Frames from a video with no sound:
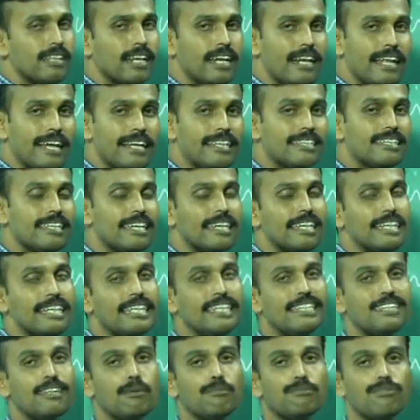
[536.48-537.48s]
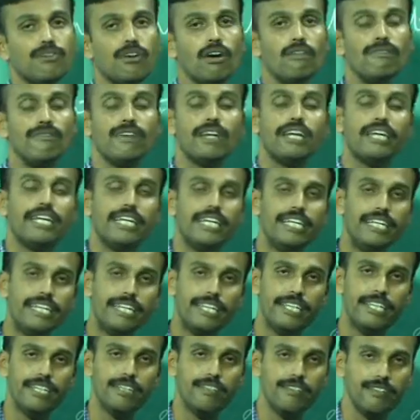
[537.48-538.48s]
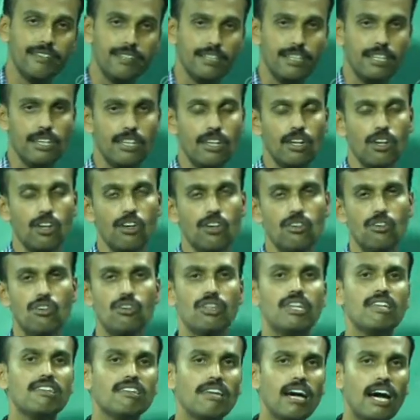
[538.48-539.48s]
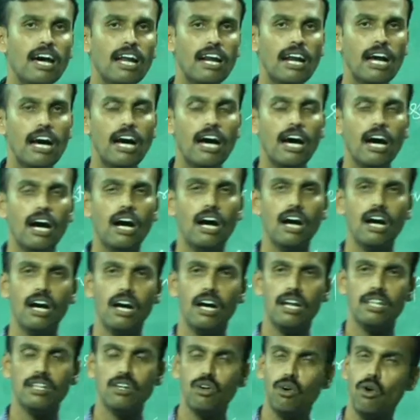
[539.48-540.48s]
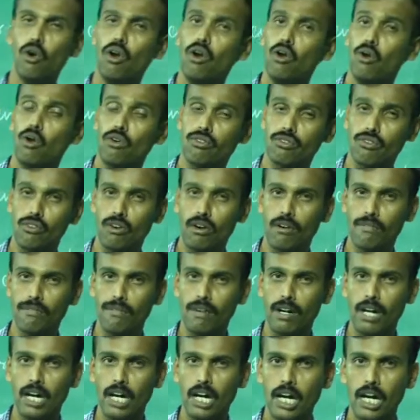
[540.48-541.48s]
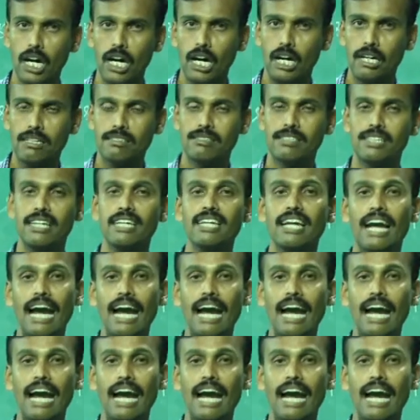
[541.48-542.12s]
the length in terms of integers. So these are the whole host of string